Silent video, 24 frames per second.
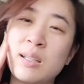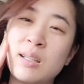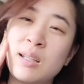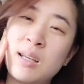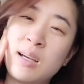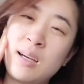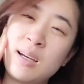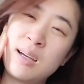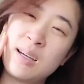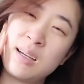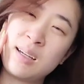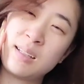
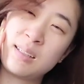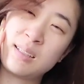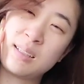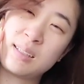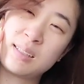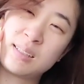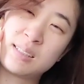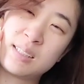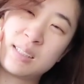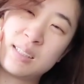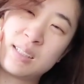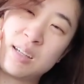that and like
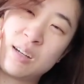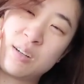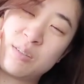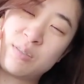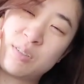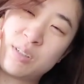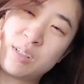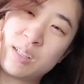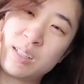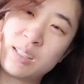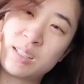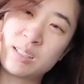see how
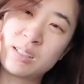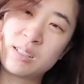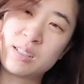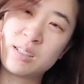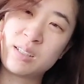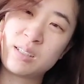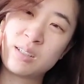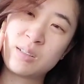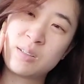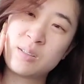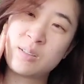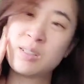far I could
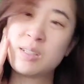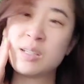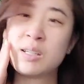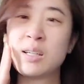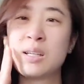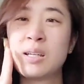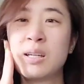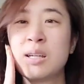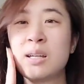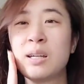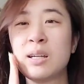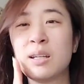go,
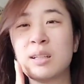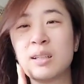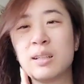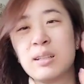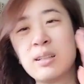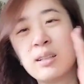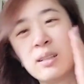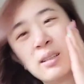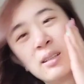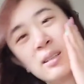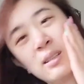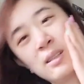
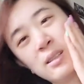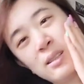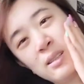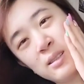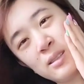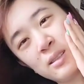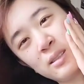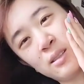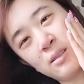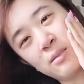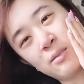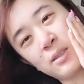and this
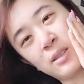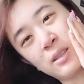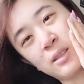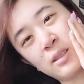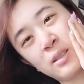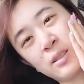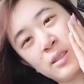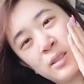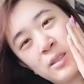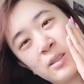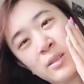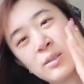and how far I
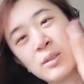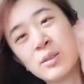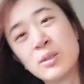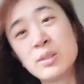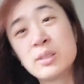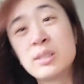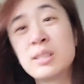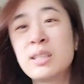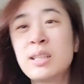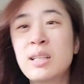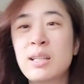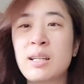could go. You could
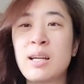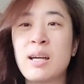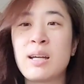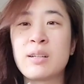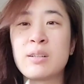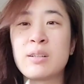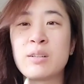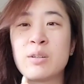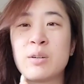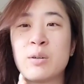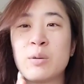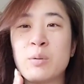see like I
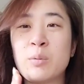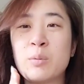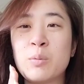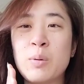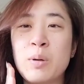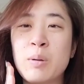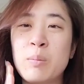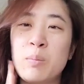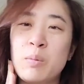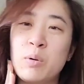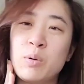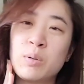could go
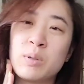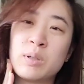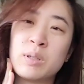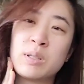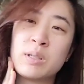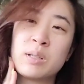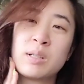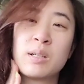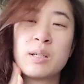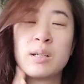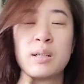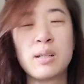way more
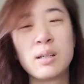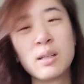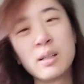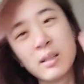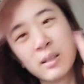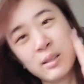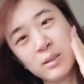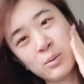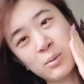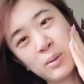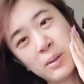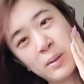
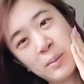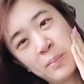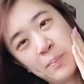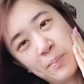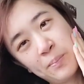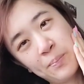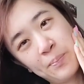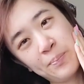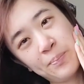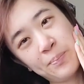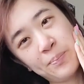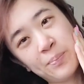this way
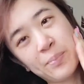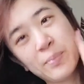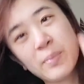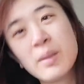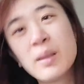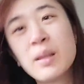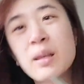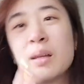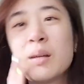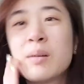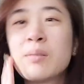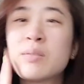
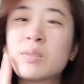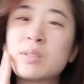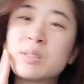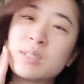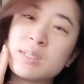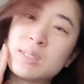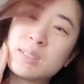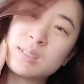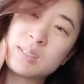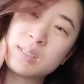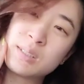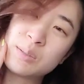
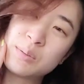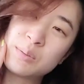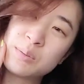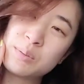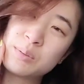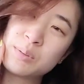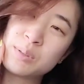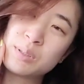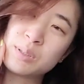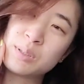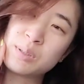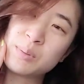versus this
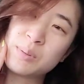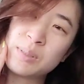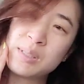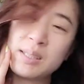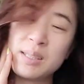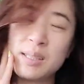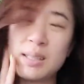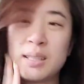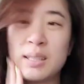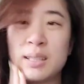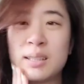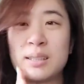this way,
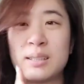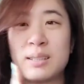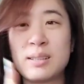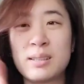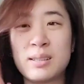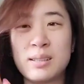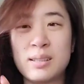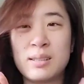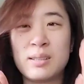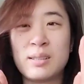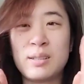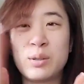like
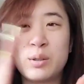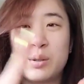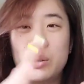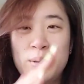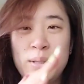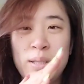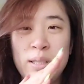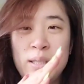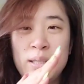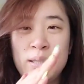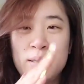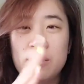the
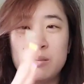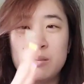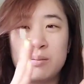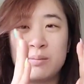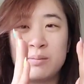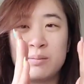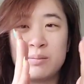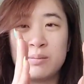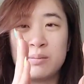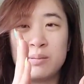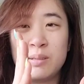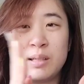degree of
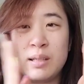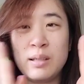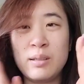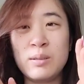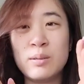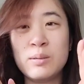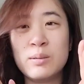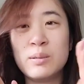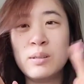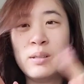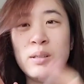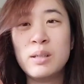
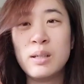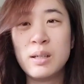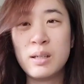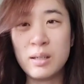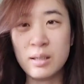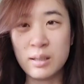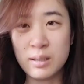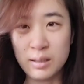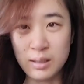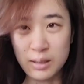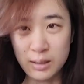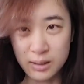angle.
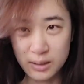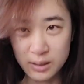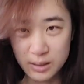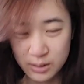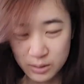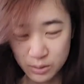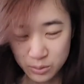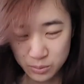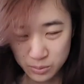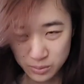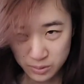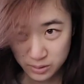Like
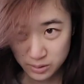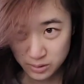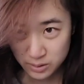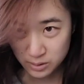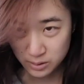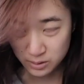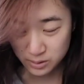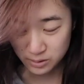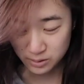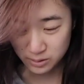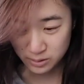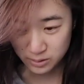this one
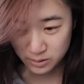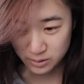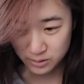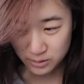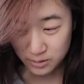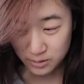is